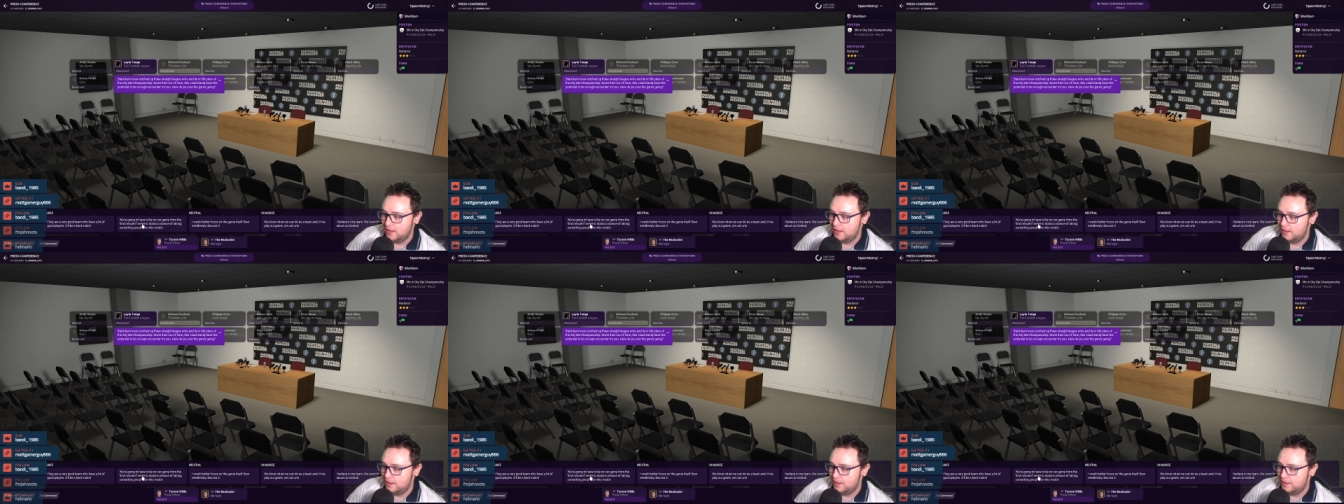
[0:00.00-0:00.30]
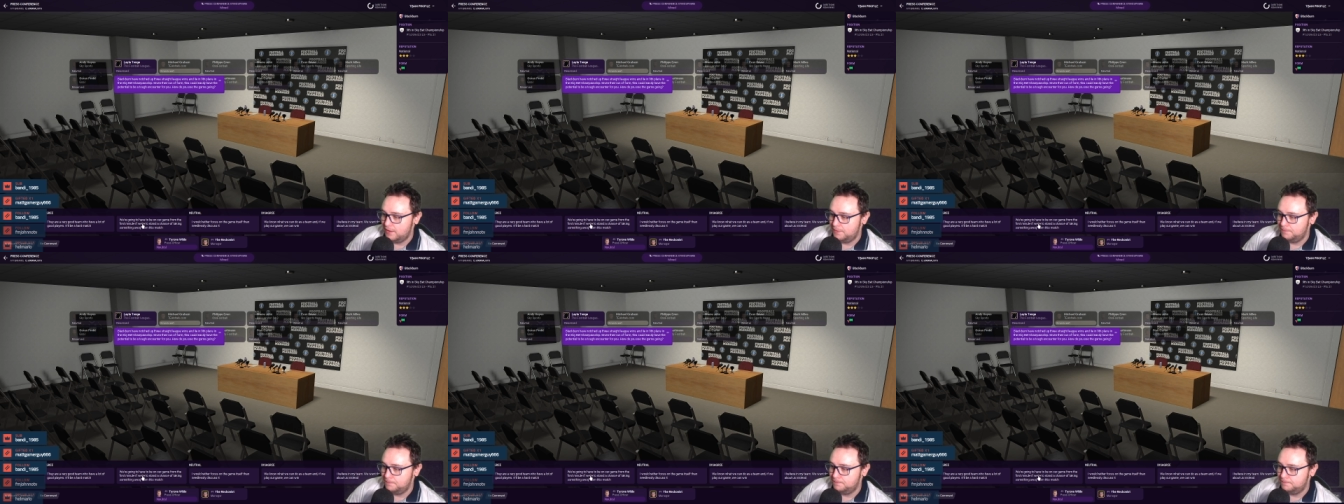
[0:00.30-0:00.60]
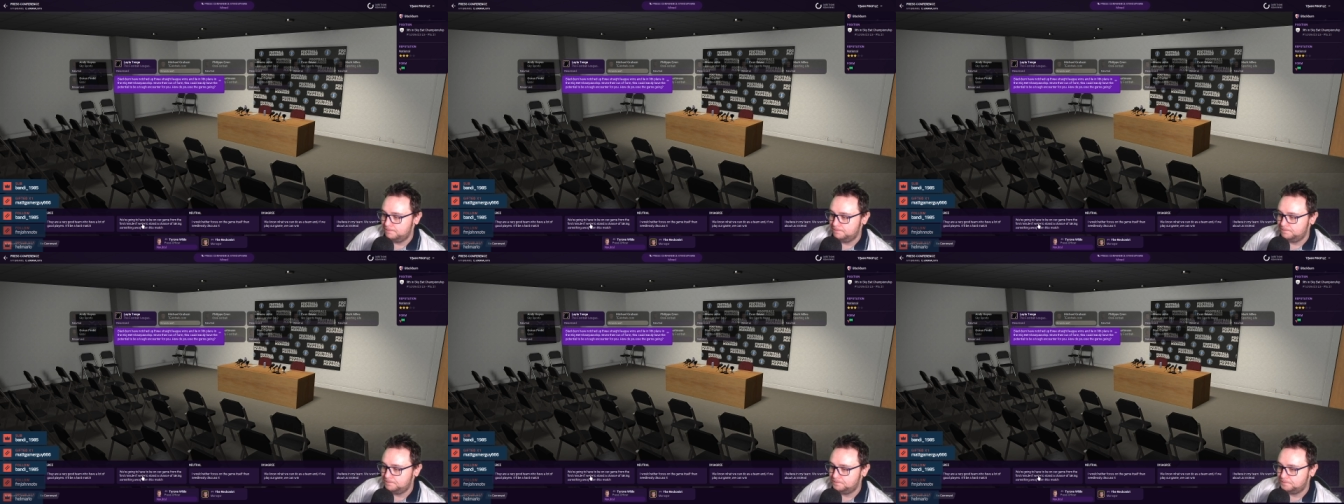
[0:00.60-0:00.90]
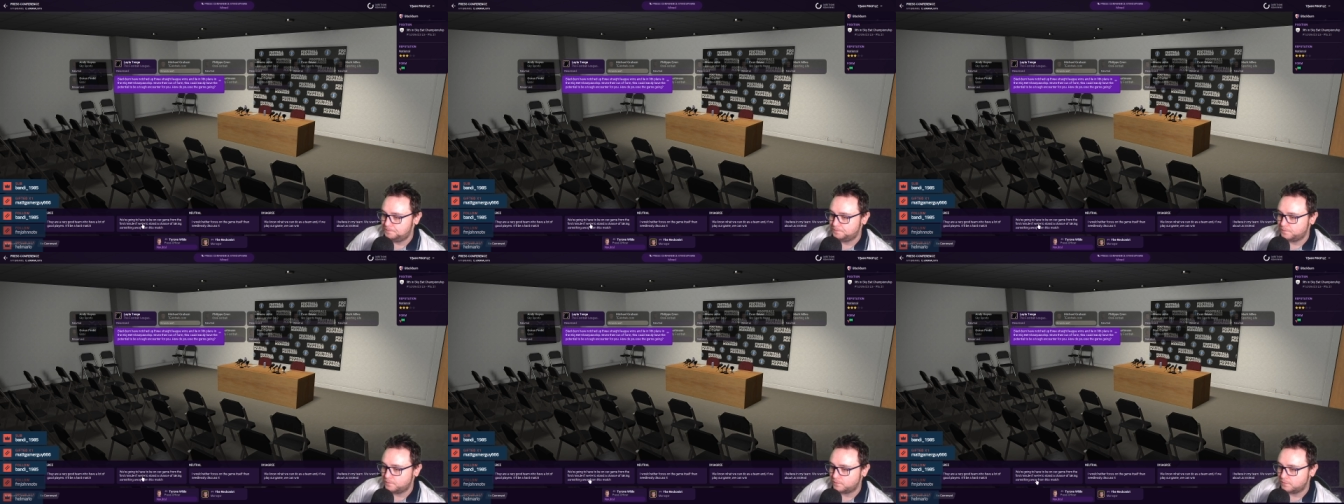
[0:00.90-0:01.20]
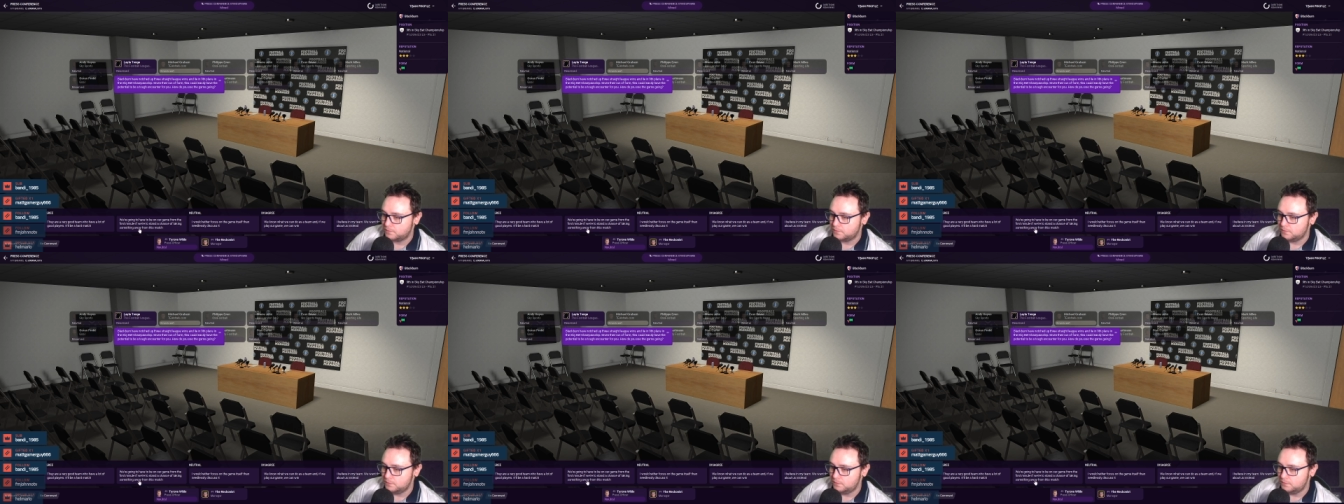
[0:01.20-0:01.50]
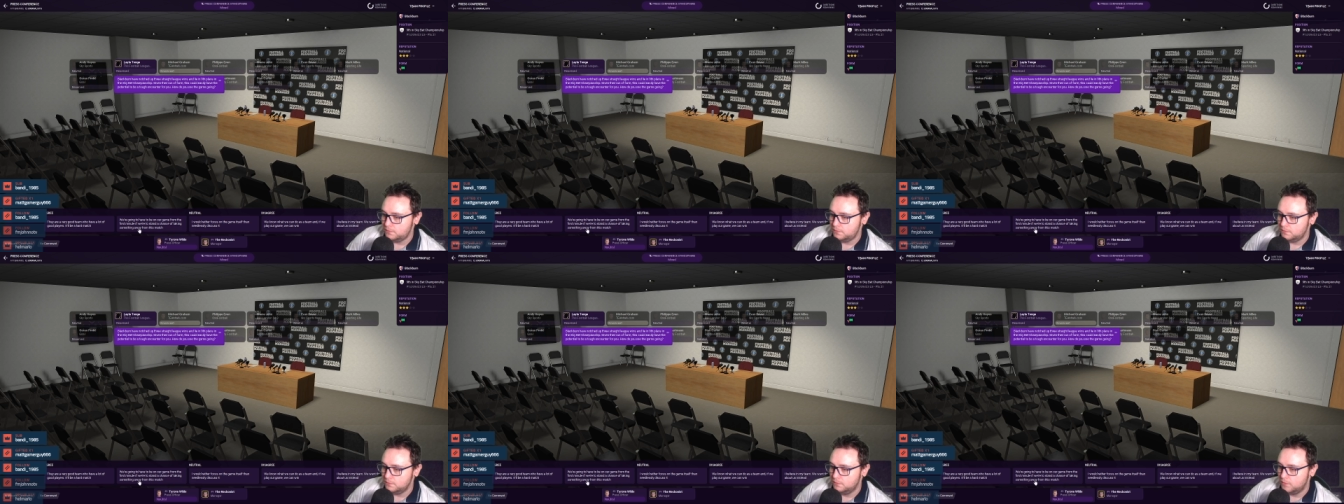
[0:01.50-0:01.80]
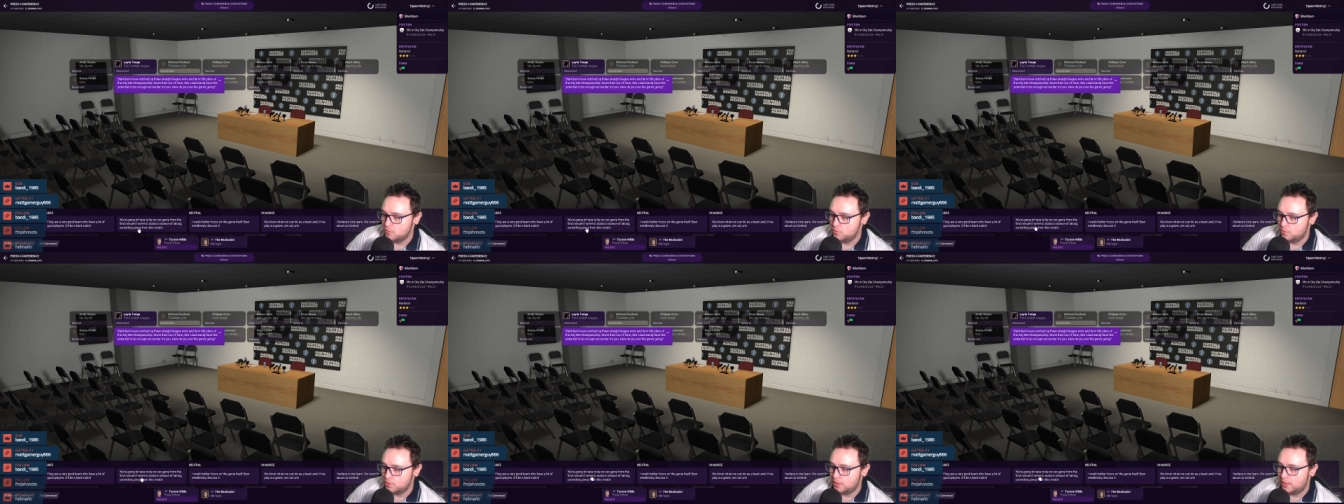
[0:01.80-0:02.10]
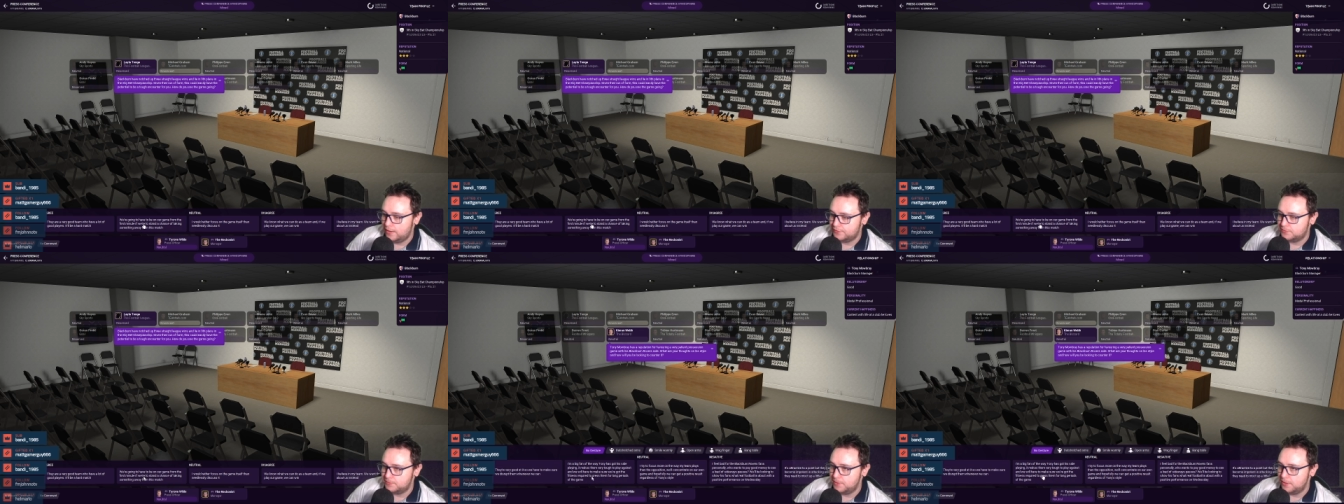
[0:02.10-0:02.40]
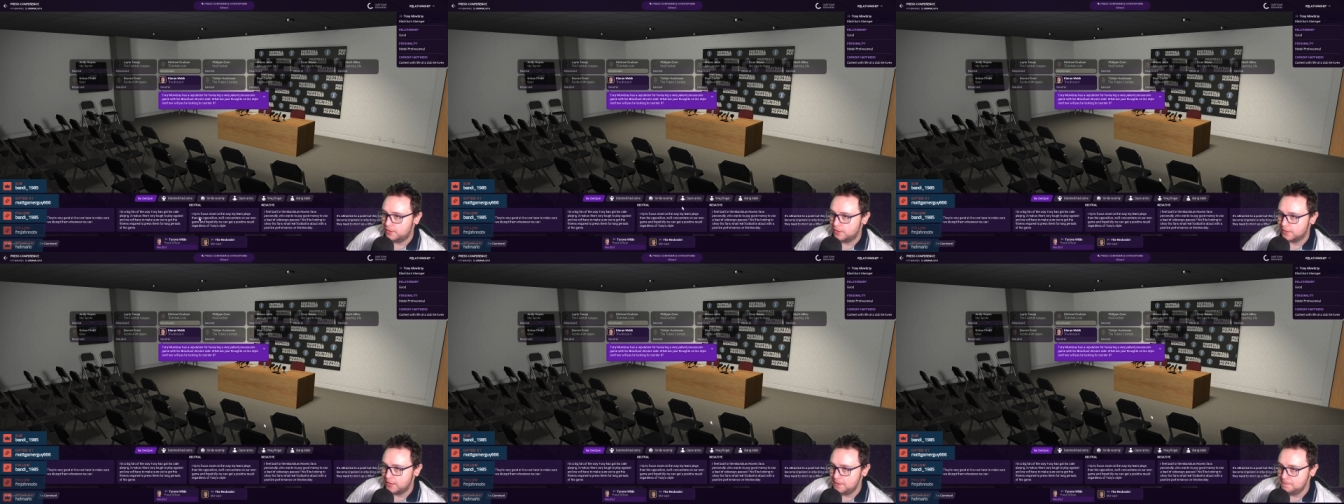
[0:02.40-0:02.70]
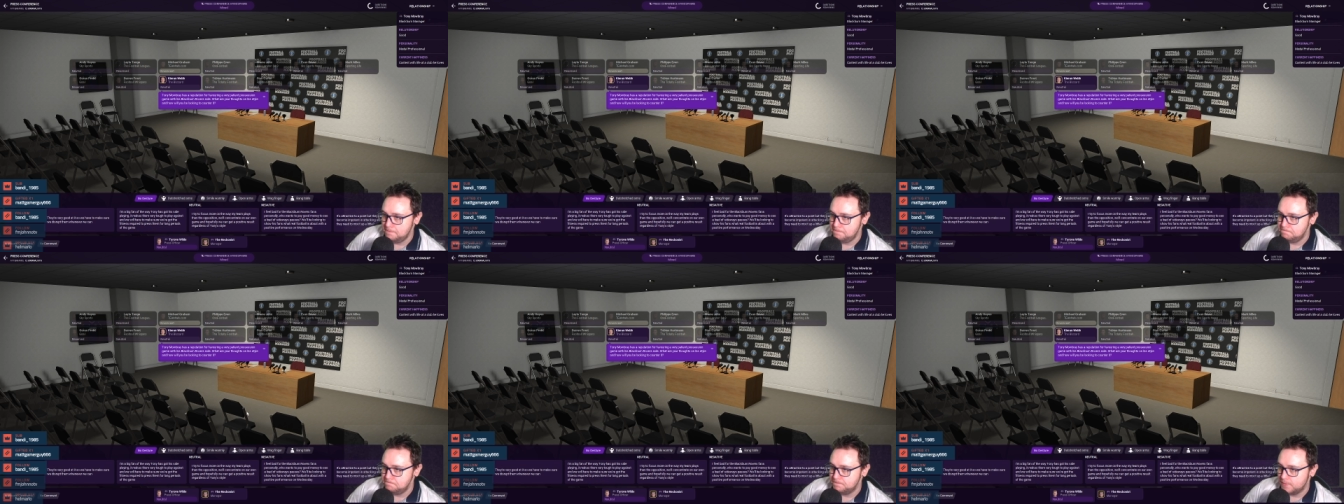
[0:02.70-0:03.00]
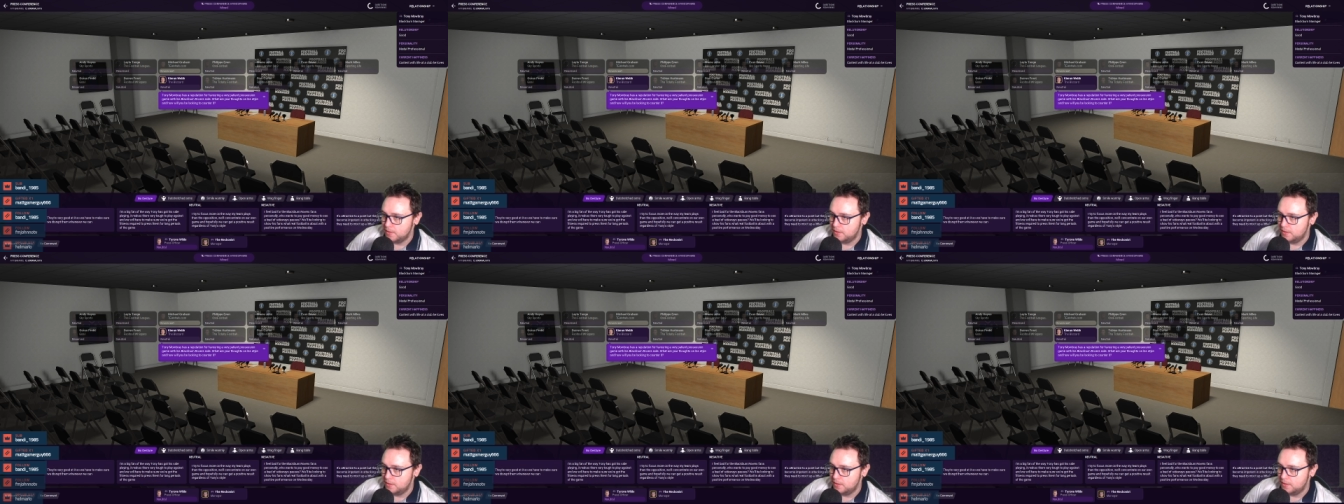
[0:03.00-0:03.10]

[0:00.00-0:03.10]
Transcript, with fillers: Um, we're going to have to be on our game.